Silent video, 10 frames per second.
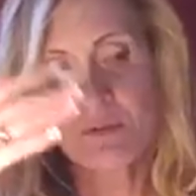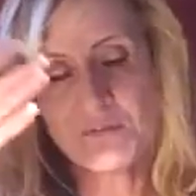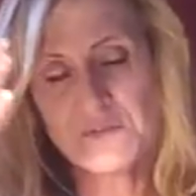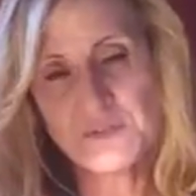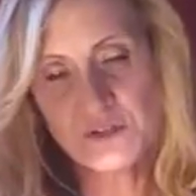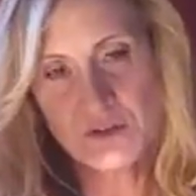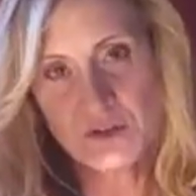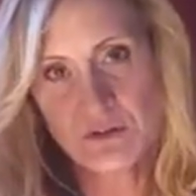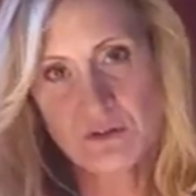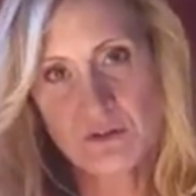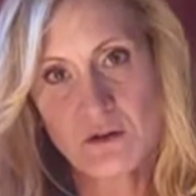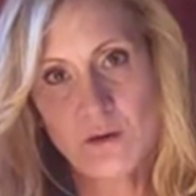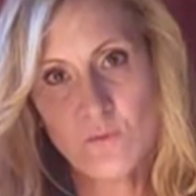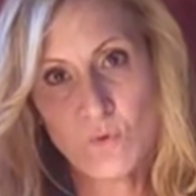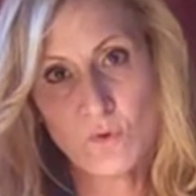The physician
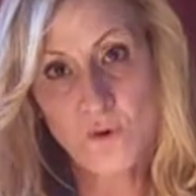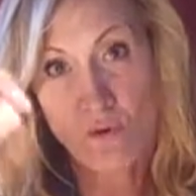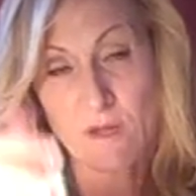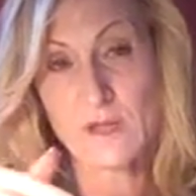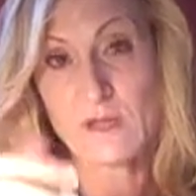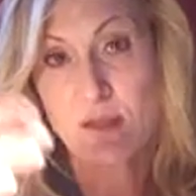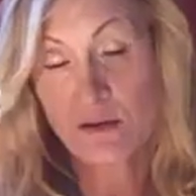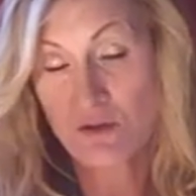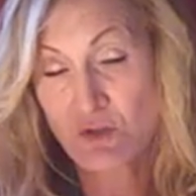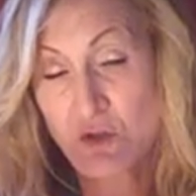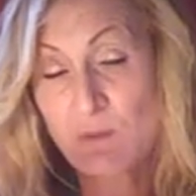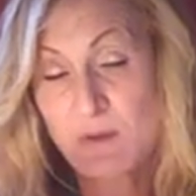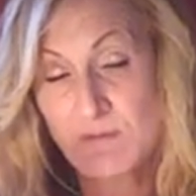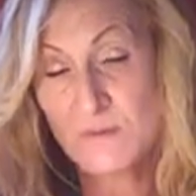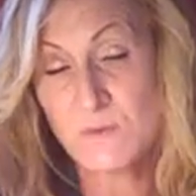will go in and
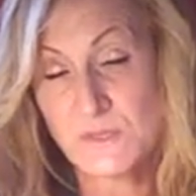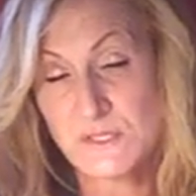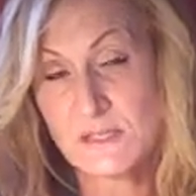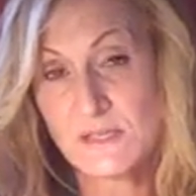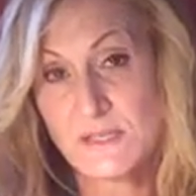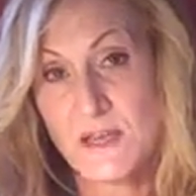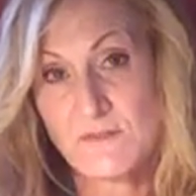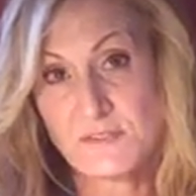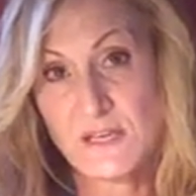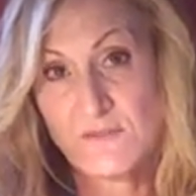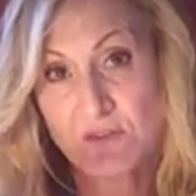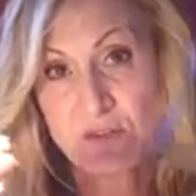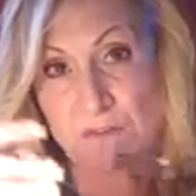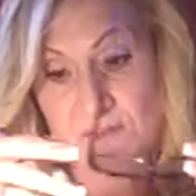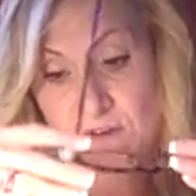determine if the person does have
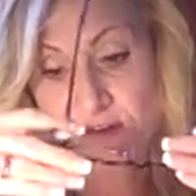esophageal